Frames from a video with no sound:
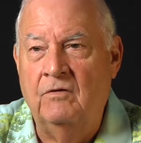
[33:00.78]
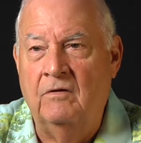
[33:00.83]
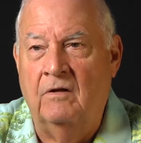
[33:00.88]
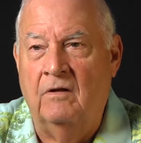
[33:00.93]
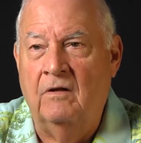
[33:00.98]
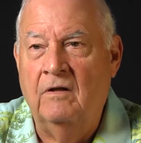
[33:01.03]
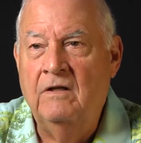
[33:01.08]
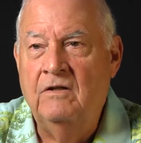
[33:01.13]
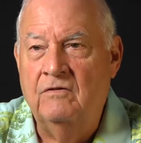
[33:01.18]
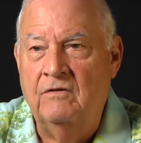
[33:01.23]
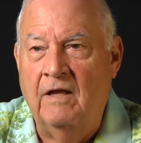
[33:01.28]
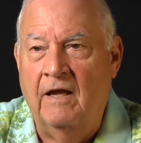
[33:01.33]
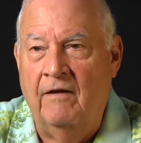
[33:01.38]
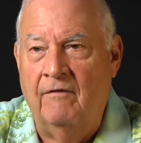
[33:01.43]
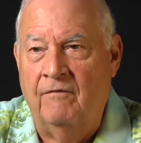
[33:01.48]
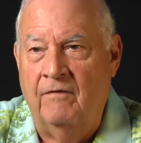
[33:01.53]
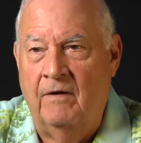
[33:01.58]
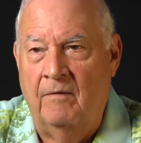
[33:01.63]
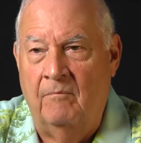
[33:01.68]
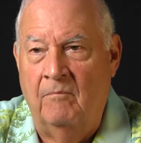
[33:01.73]
you at least
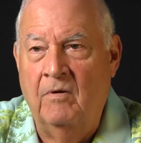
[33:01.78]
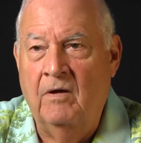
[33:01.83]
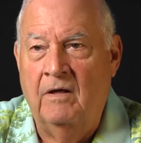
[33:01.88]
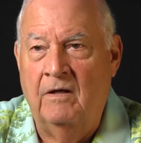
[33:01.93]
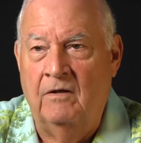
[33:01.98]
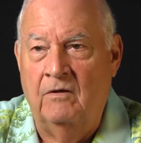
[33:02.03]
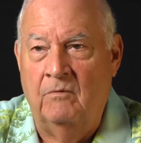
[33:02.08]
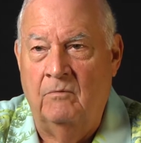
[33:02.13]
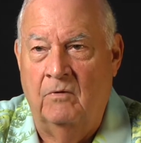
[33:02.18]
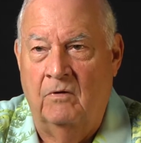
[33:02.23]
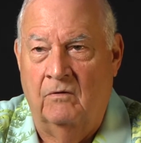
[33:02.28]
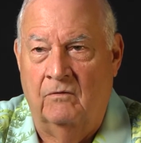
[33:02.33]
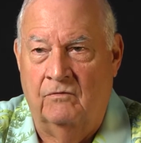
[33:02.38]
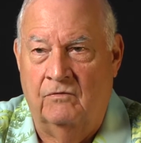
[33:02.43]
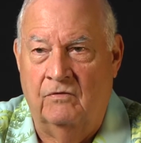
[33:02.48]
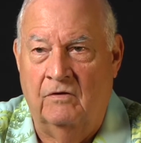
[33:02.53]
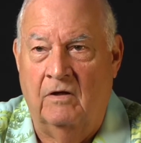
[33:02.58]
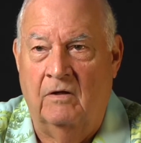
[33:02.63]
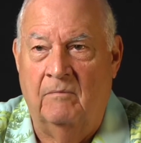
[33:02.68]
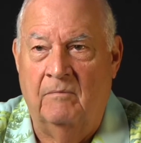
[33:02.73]
half that money you were going to
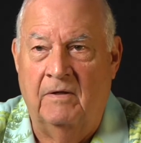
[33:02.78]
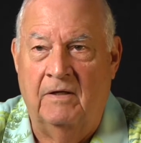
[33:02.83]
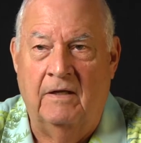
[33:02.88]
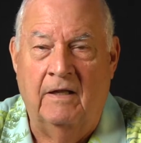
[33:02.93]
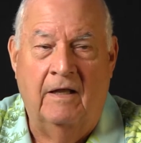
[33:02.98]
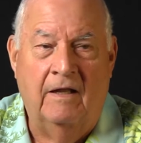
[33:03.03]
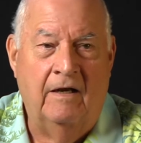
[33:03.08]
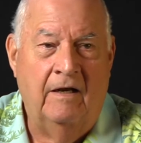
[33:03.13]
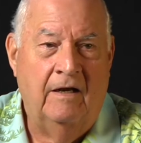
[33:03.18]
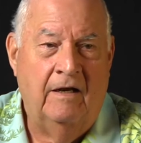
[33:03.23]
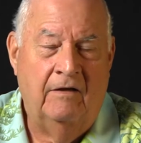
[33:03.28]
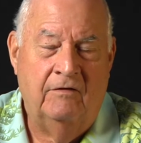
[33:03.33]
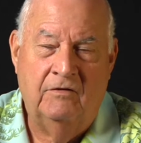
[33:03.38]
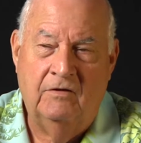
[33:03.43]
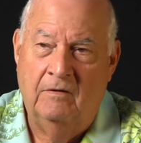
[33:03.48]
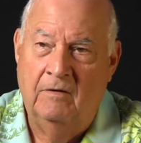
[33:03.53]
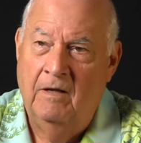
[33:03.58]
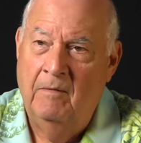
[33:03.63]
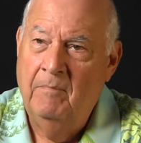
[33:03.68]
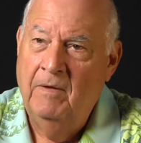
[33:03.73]
send to me down here. I
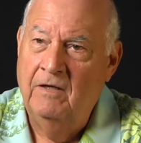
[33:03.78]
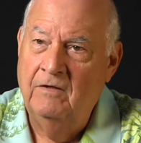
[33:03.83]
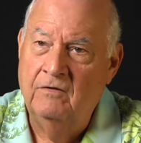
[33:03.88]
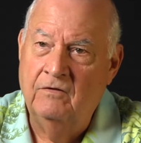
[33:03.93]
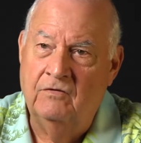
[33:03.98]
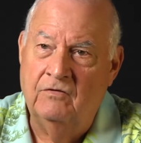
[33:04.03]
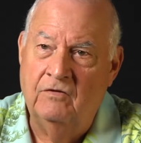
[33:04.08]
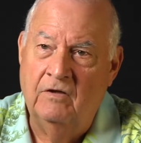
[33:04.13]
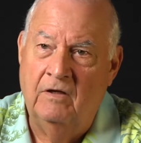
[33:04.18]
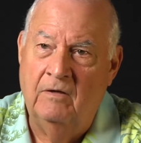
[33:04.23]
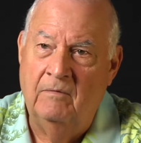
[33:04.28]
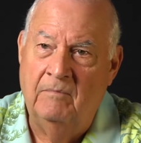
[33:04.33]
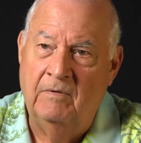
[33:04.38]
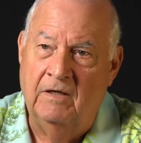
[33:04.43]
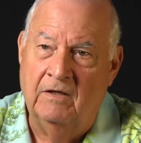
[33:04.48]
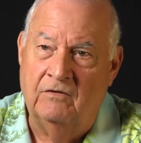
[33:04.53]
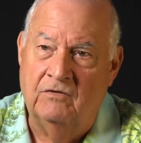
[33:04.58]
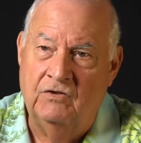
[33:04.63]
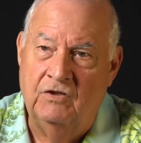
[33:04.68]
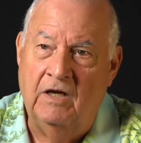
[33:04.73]
said, how about just sending me
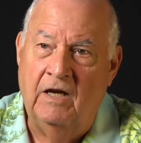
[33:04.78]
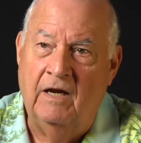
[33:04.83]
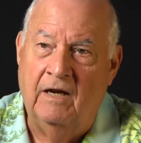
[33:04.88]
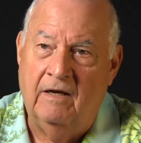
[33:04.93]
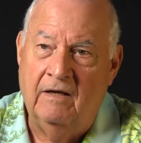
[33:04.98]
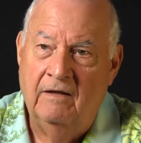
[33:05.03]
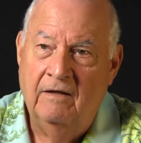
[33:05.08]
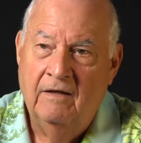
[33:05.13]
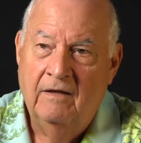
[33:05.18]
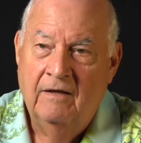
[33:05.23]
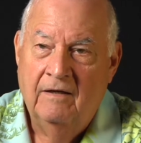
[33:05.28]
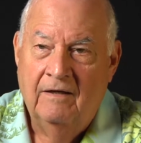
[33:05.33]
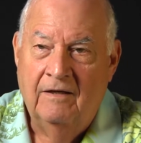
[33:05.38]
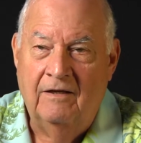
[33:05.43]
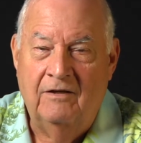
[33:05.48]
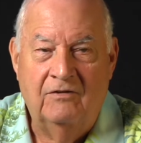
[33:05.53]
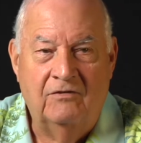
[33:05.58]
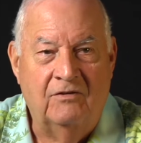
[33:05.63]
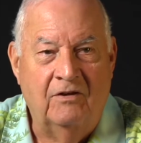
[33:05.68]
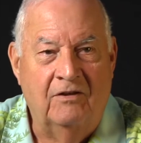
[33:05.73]
a check?
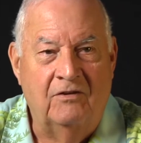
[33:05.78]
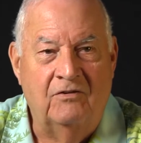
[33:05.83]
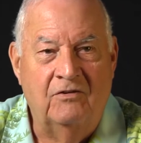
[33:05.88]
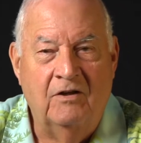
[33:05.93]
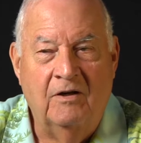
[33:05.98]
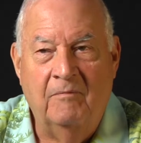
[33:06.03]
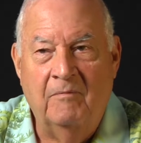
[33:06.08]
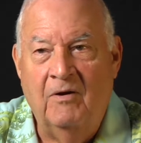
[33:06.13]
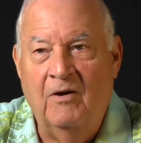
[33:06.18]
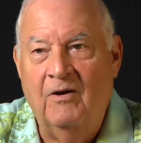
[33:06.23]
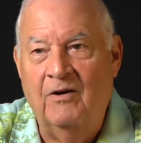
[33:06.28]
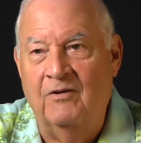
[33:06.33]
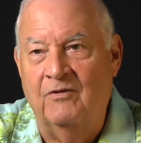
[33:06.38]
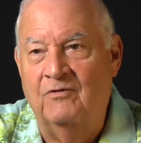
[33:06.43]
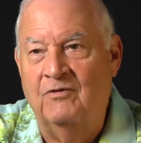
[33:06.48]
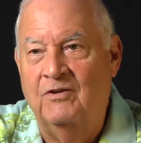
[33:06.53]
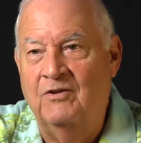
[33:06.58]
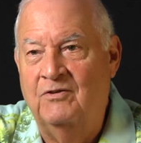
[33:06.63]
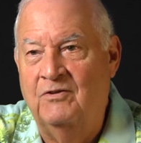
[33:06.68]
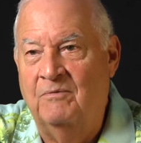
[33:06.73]
He said, Chairman, I already
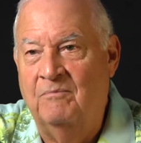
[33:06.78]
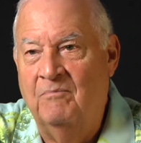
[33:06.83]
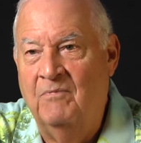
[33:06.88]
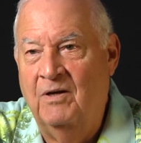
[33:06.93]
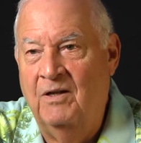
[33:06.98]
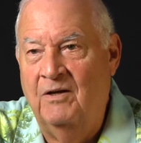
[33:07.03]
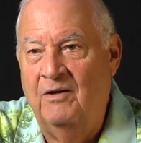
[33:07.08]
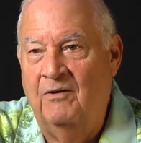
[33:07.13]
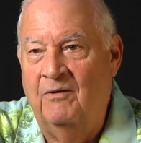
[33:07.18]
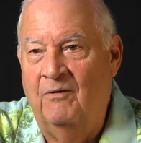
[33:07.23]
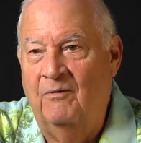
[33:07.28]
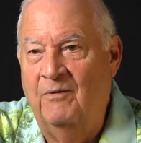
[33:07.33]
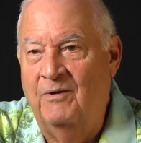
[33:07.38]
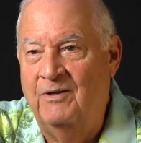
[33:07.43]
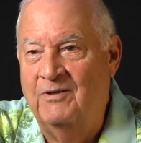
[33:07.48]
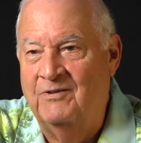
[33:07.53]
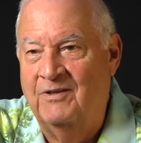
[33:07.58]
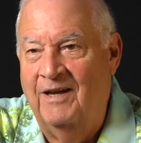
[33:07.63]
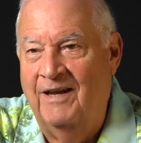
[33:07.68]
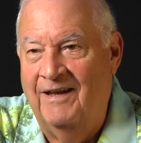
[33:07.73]
sent you money to
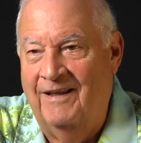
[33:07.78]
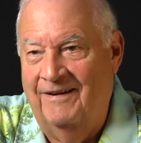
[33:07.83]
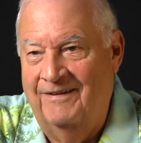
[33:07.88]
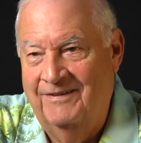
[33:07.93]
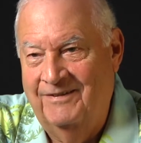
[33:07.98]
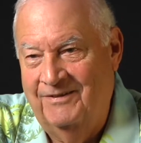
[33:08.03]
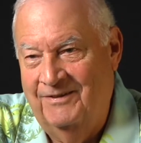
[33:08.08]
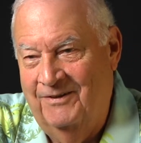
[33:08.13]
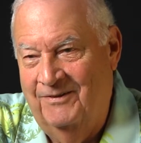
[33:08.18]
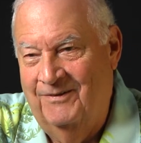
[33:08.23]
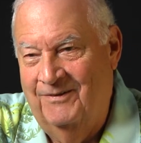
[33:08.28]
Louisiana. So